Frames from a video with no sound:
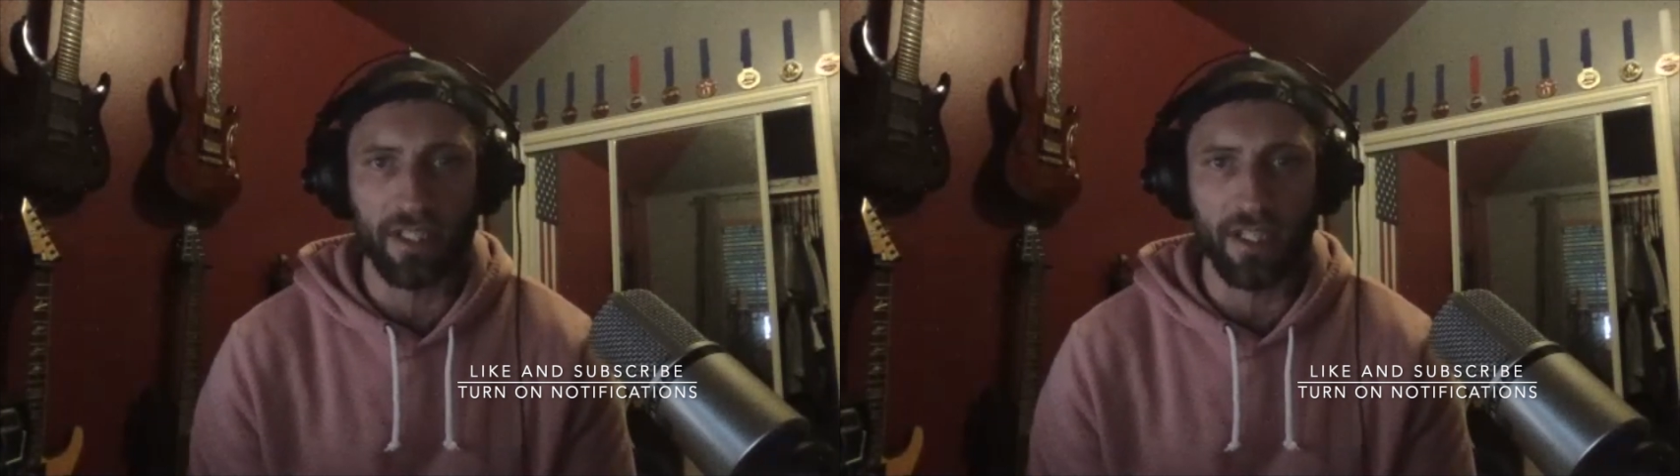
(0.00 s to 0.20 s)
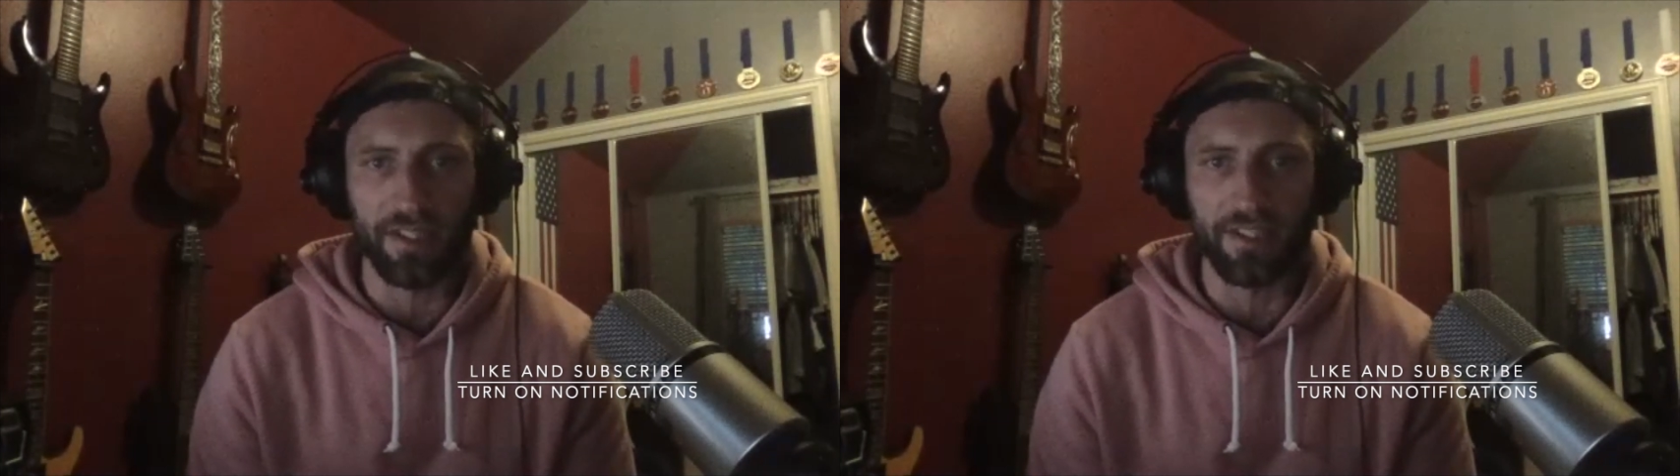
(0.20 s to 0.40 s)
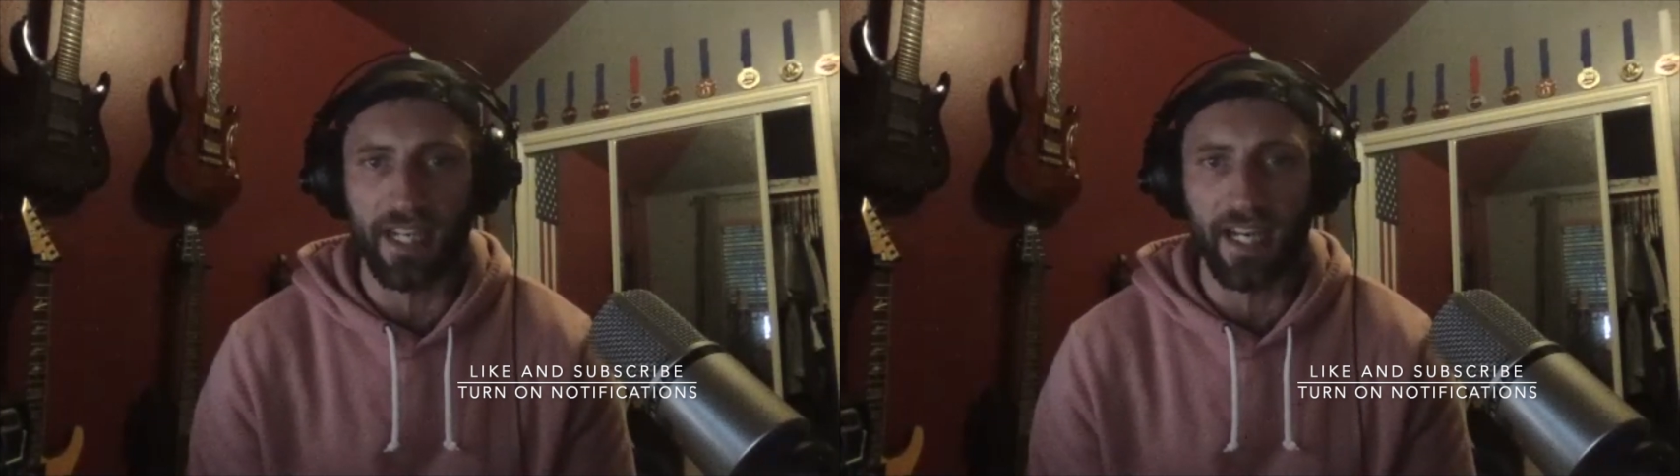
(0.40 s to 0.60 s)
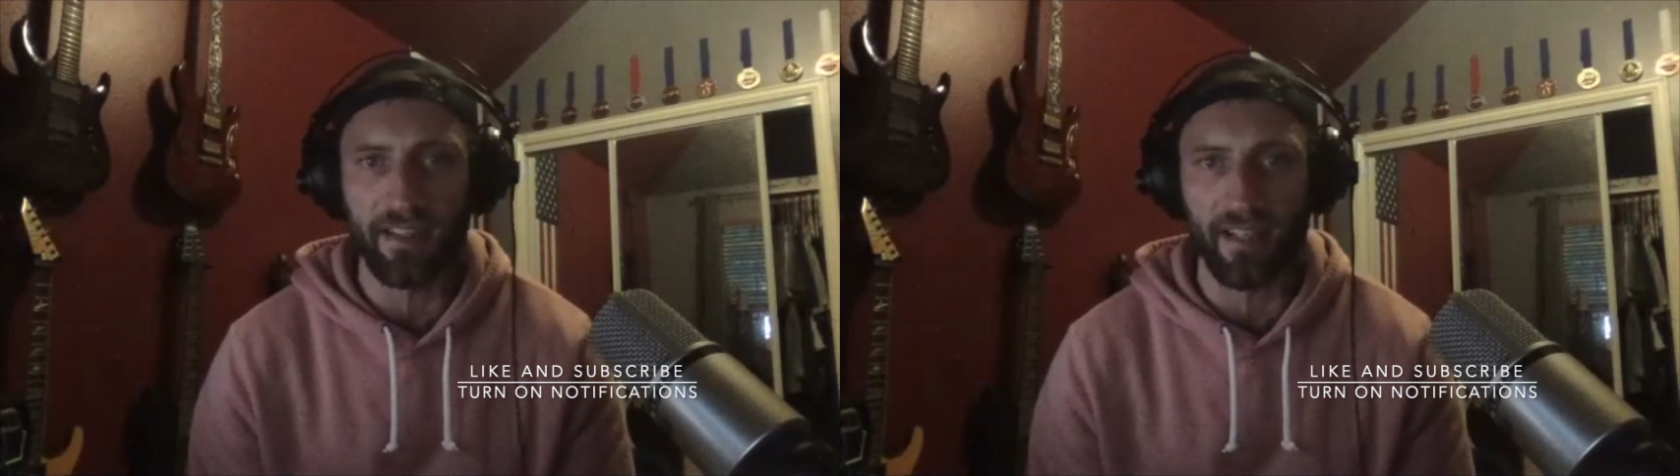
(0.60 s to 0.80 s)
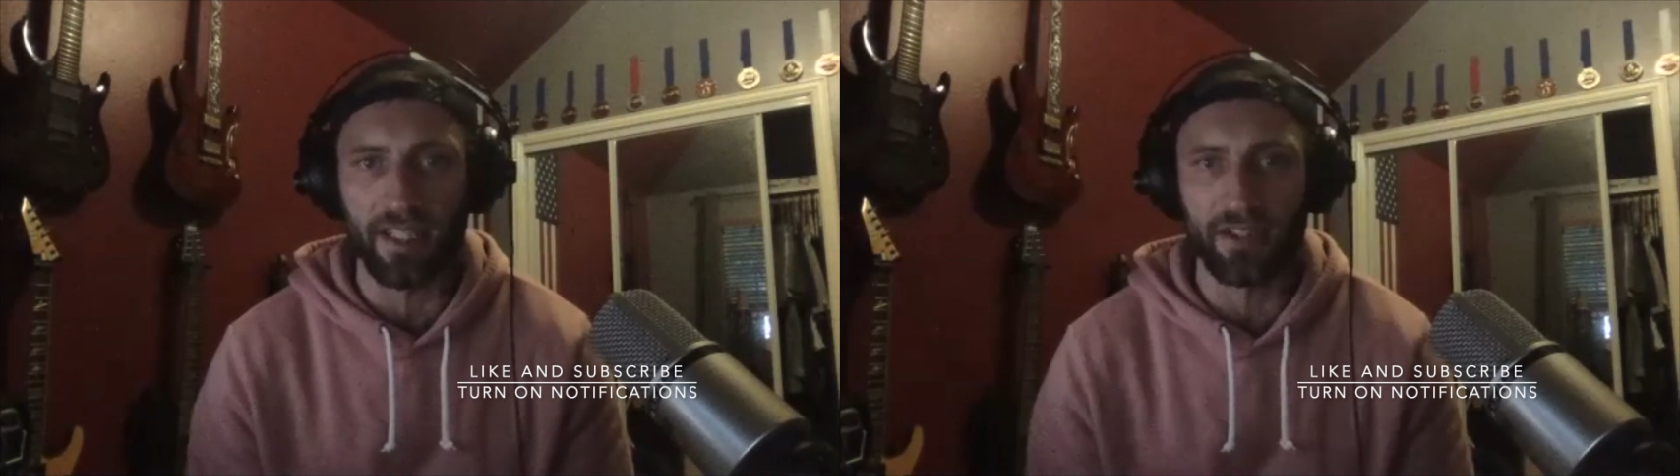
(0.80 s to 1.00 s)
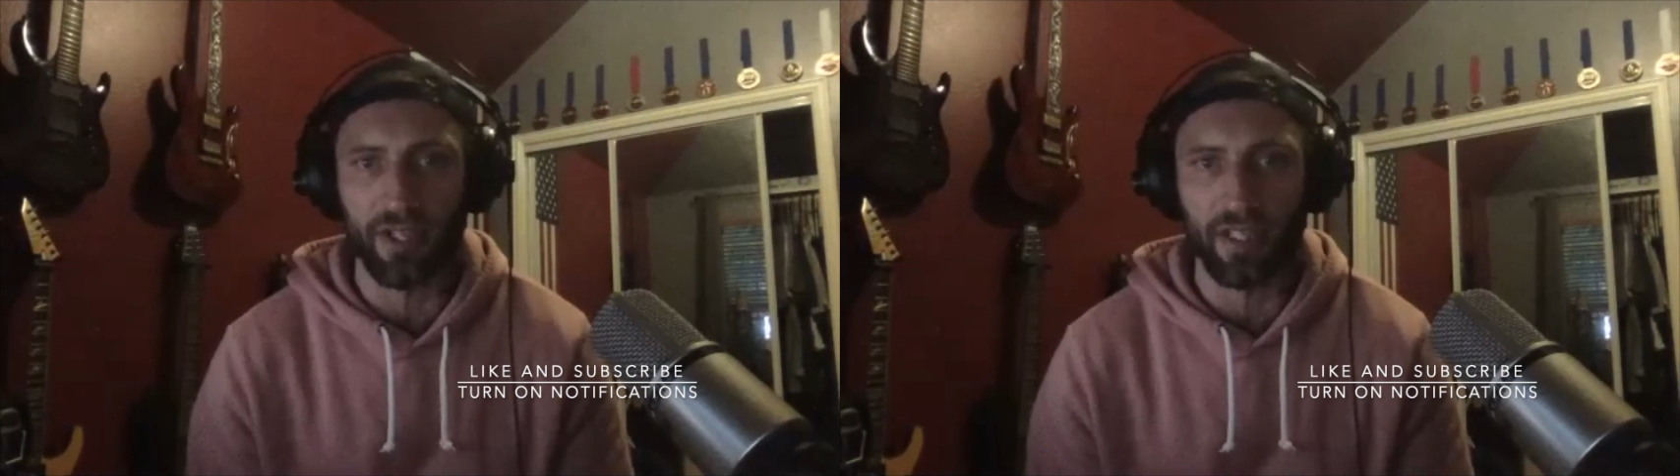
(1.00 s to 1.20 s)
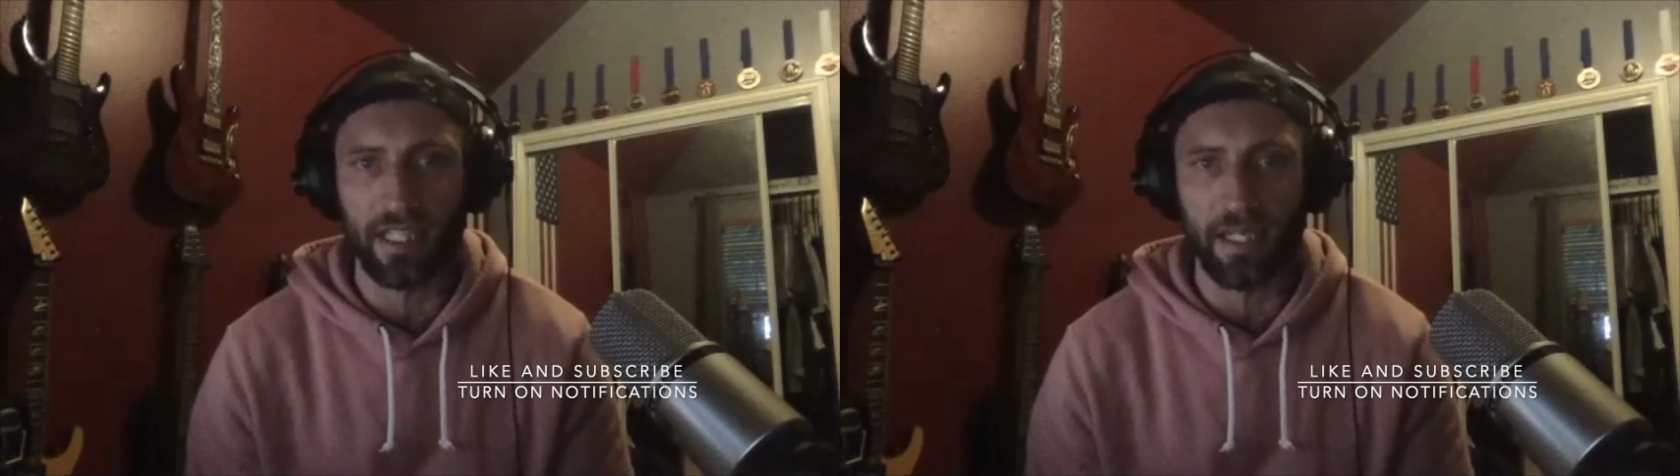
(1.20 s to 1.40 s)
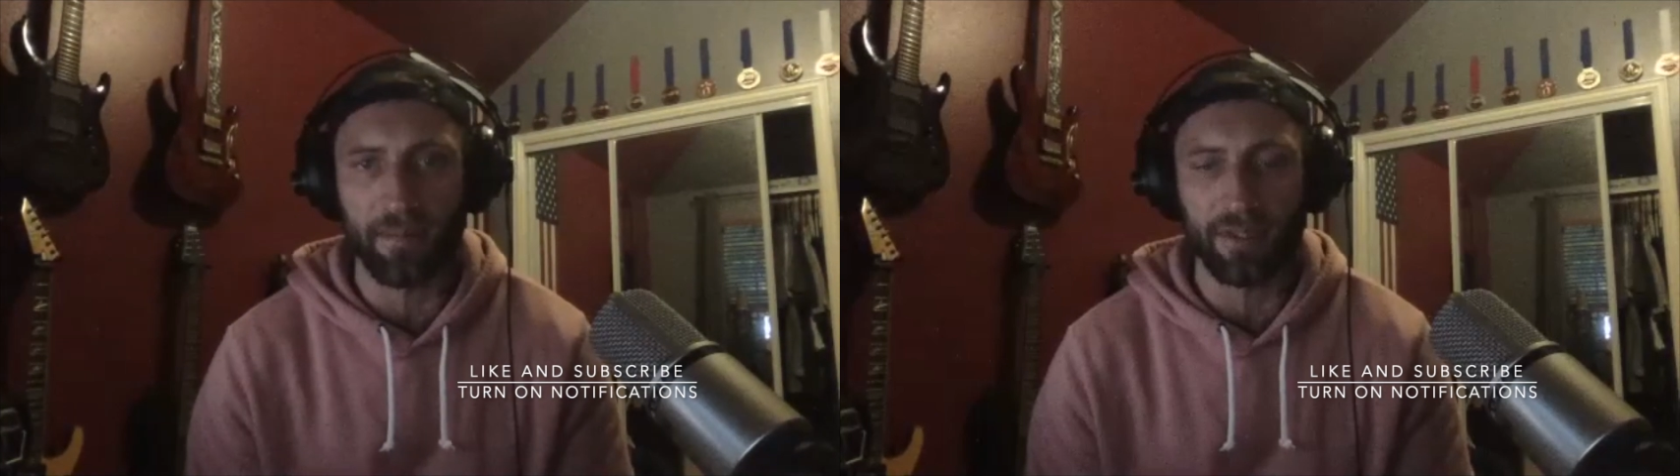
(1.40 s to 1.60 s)
on the sideline trying to
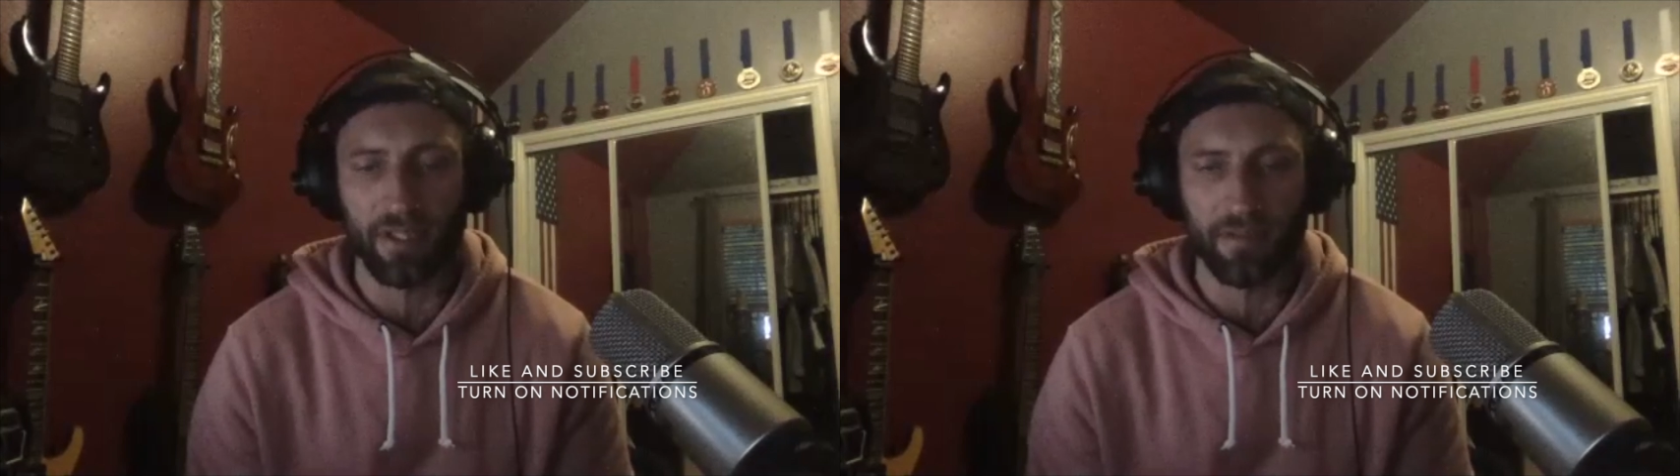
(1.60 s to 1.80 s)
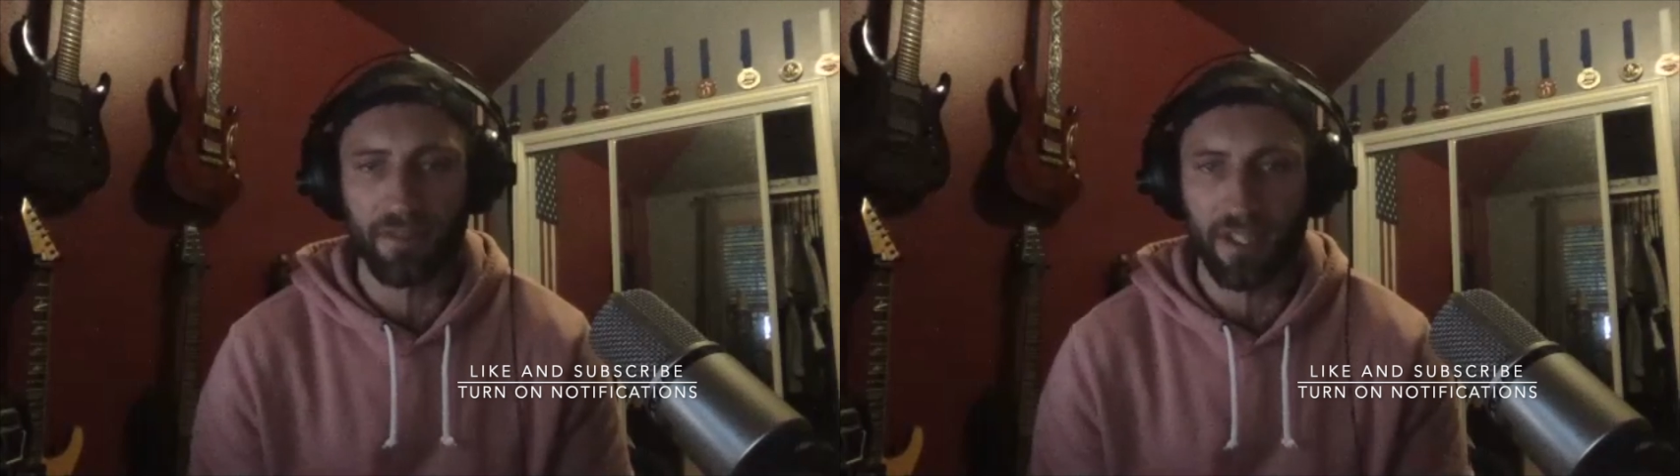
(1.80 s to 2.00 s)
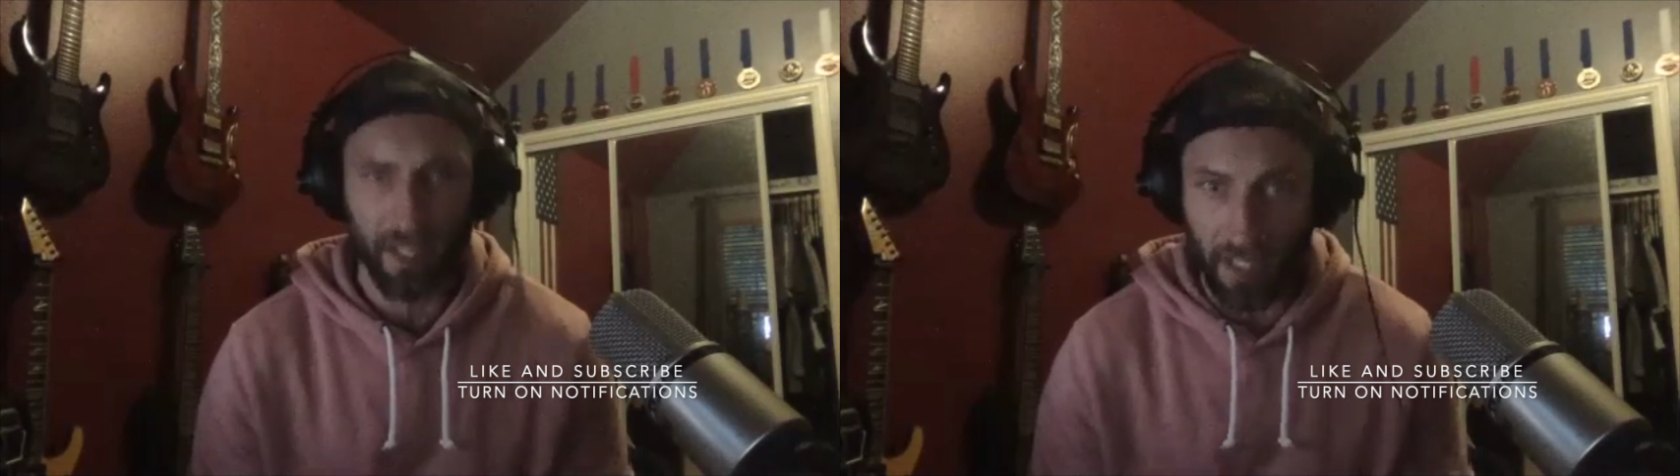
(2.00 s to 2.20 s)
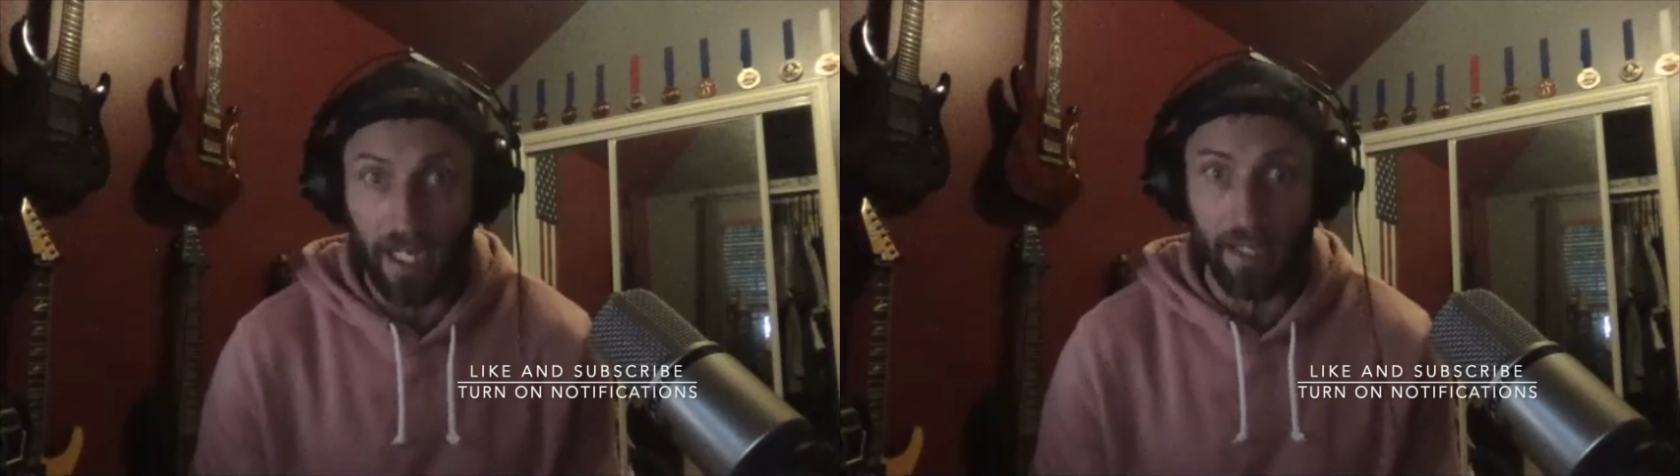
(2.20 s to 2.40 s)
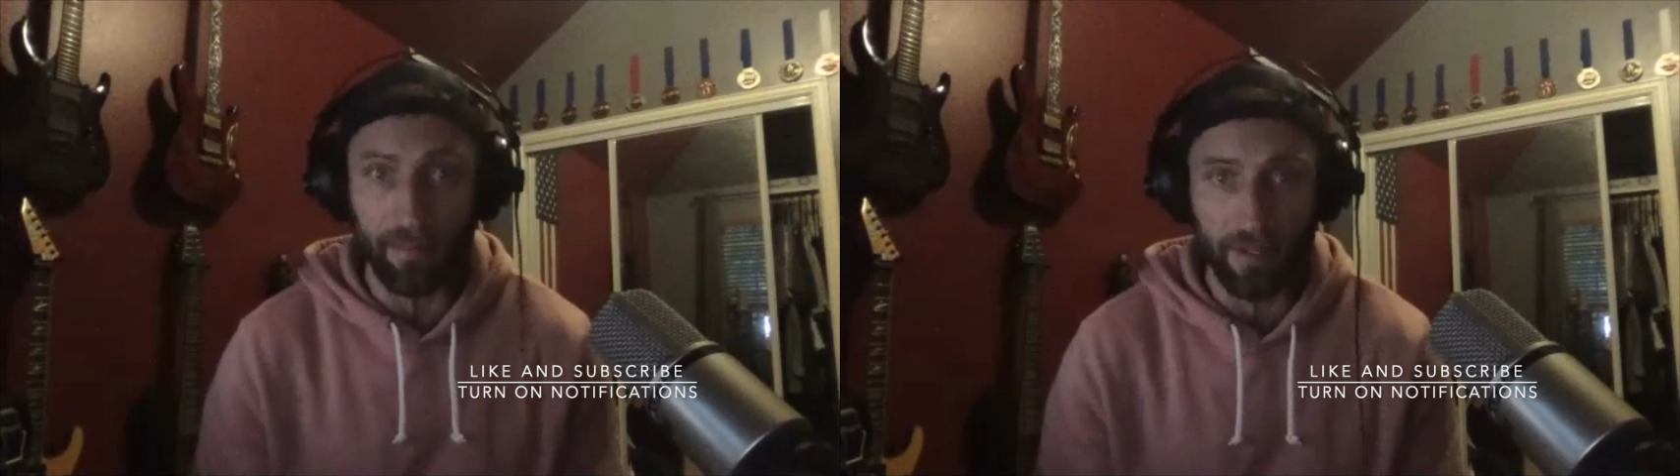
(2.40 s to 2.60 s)
keep yourself fucking hyped.